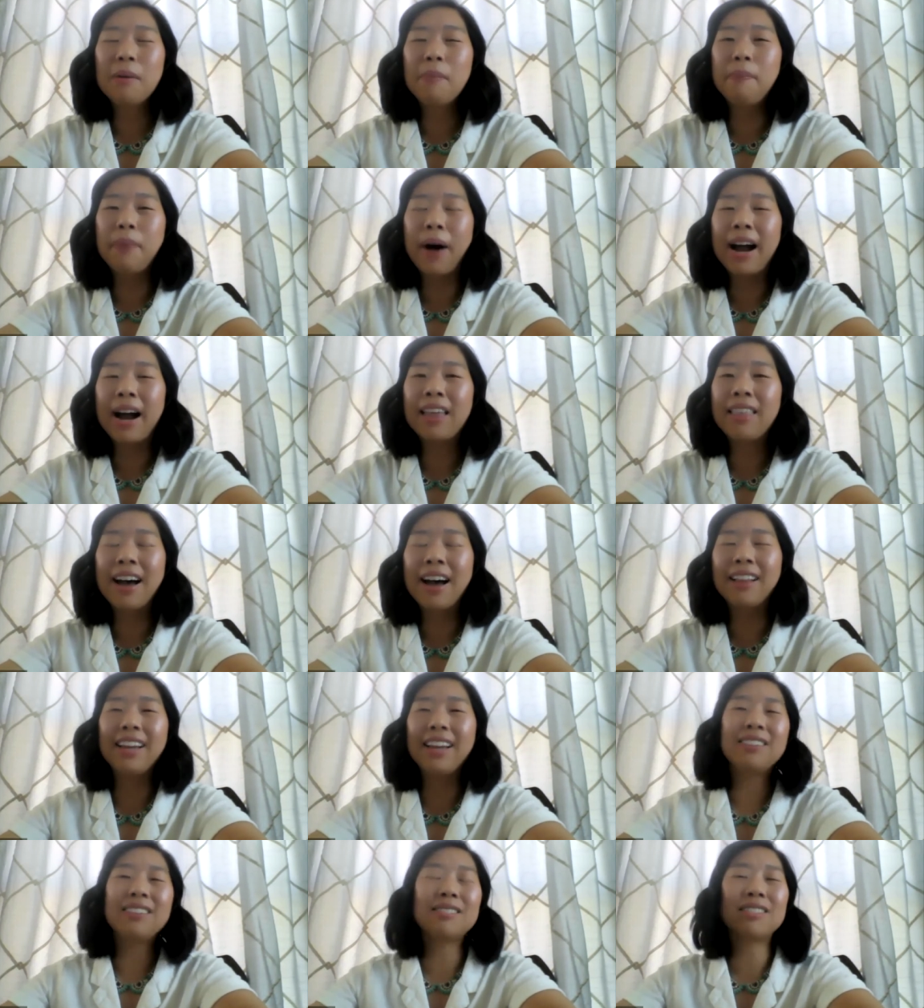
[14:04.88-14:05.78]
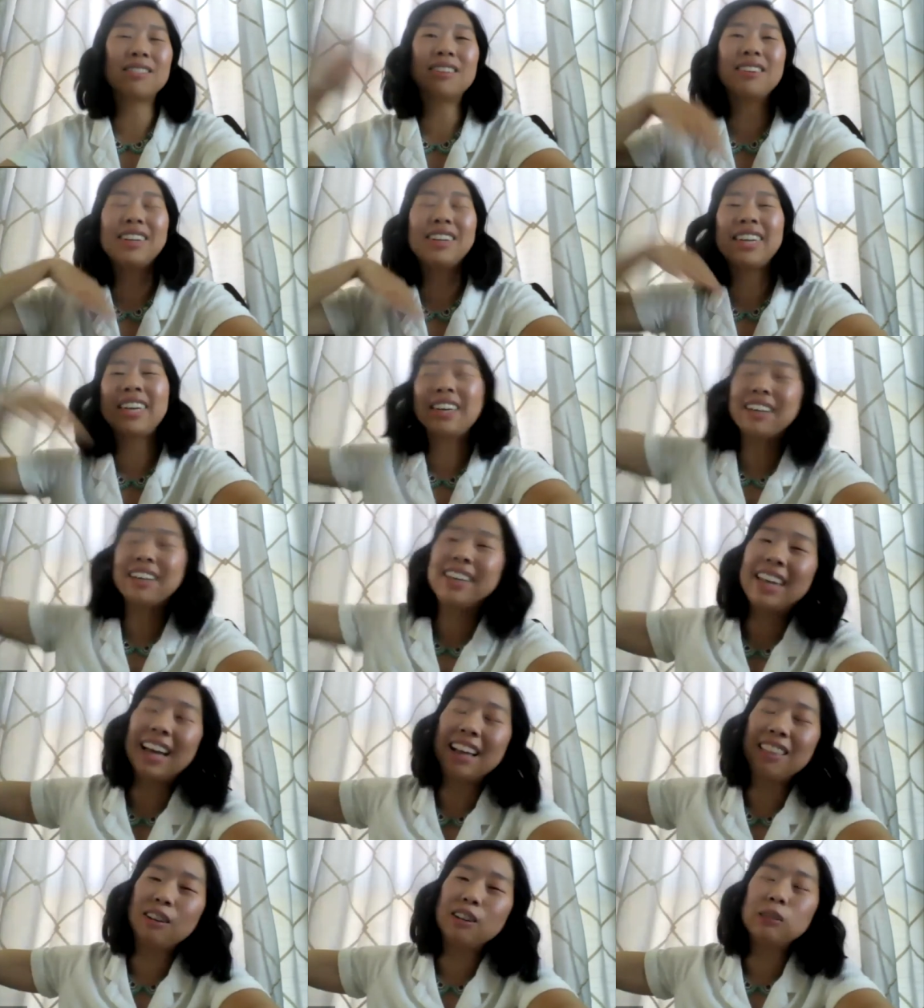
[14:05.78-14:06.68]
going to buy that. Like,
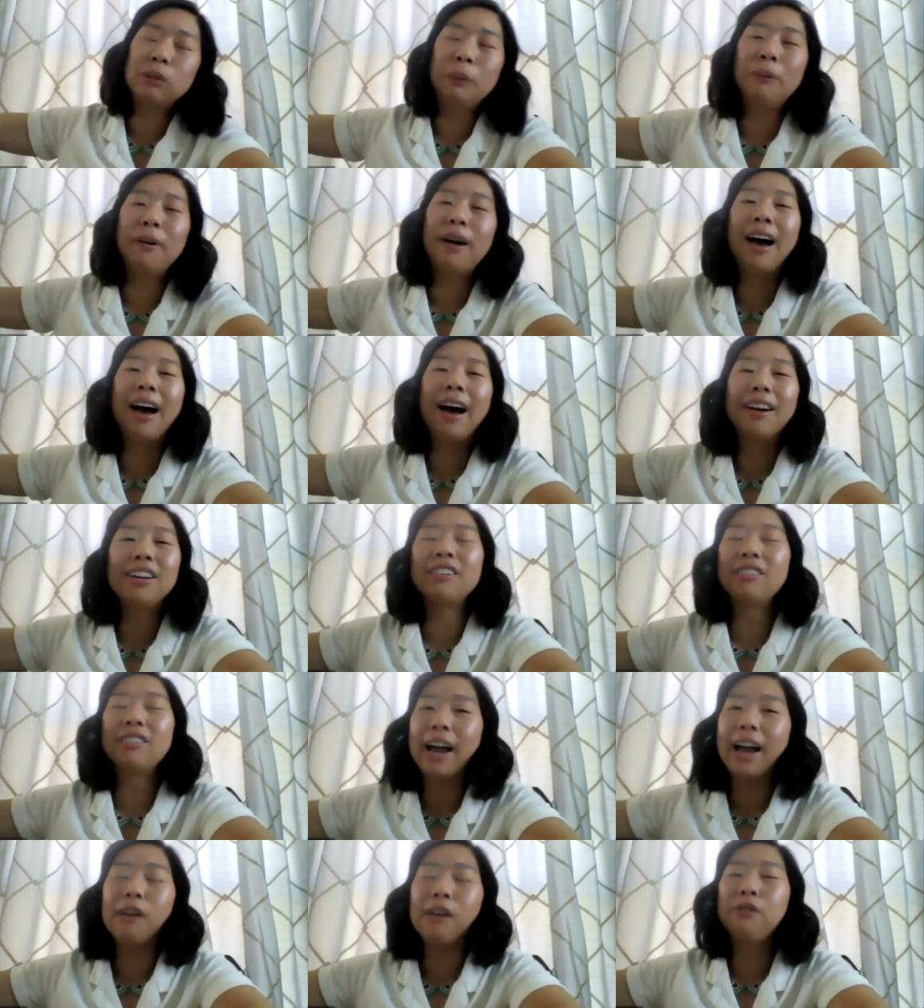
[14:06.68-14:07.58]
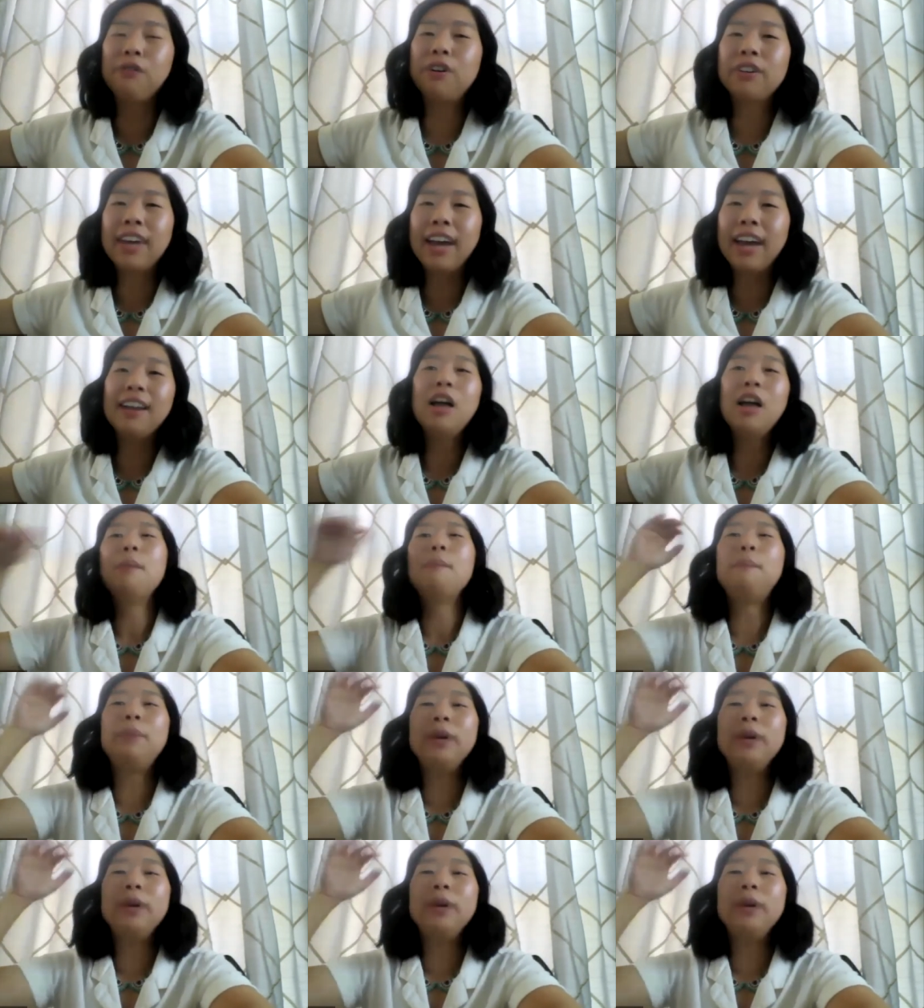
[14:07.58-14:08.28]
get those people out of your life. Okay.